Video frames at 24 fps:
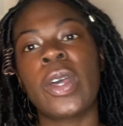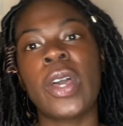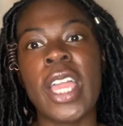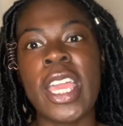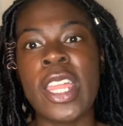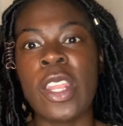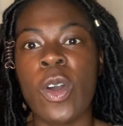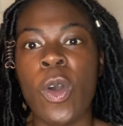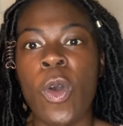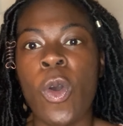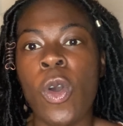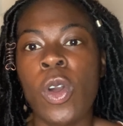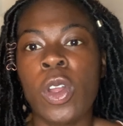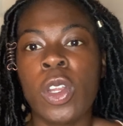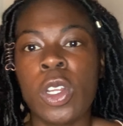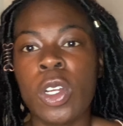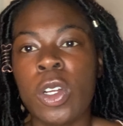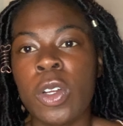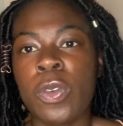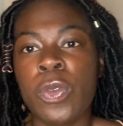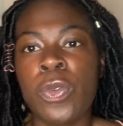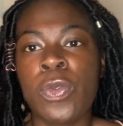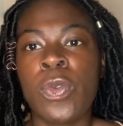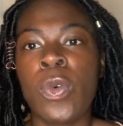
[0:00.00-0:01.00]
in order
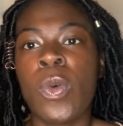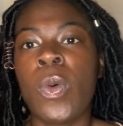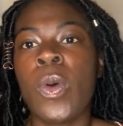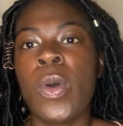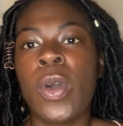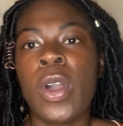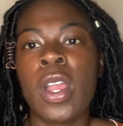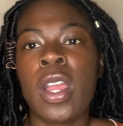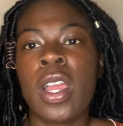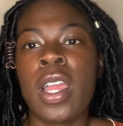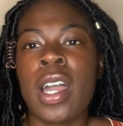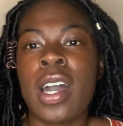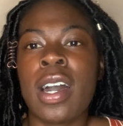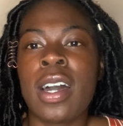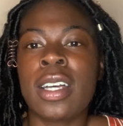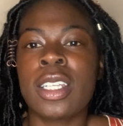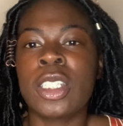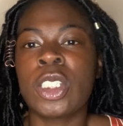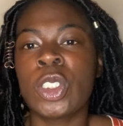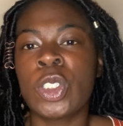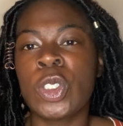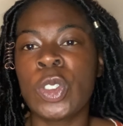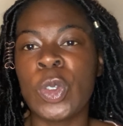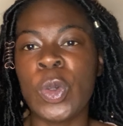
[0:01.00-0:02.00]
for us
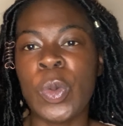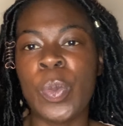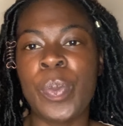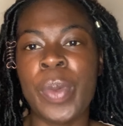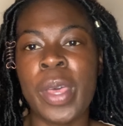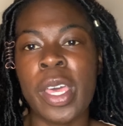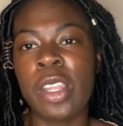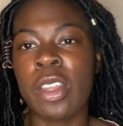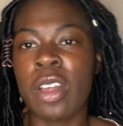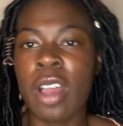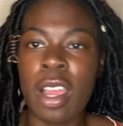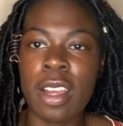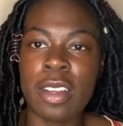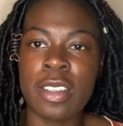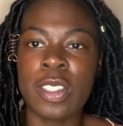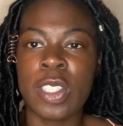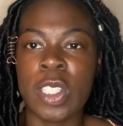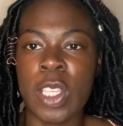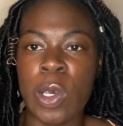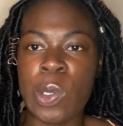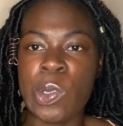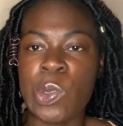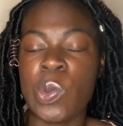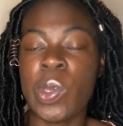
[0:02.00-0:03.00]
to better
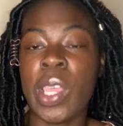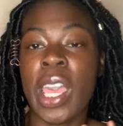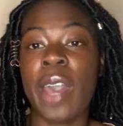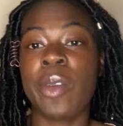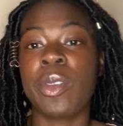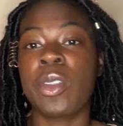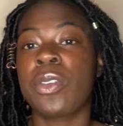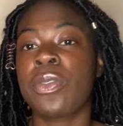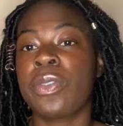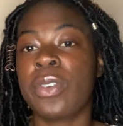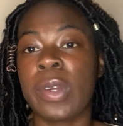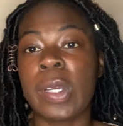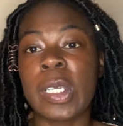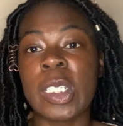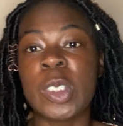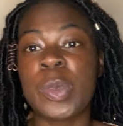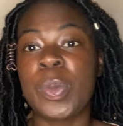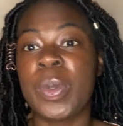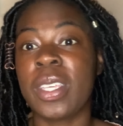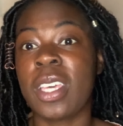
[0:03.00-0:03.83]
ourselves, we first